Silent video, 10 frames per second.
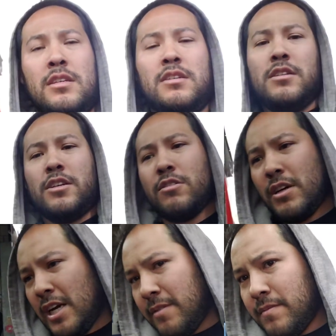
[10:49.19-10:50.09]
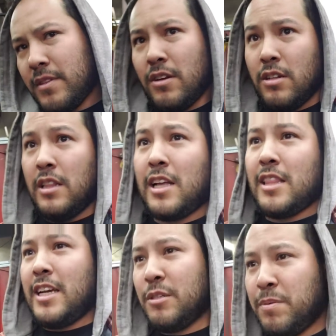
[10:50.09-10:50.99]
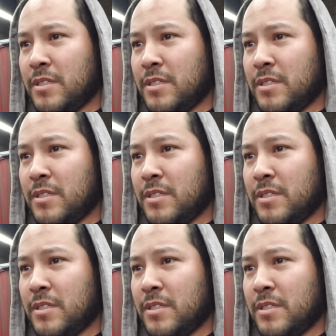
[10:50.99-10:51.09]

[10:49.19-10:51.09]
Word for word: Holy crap. Luckily I just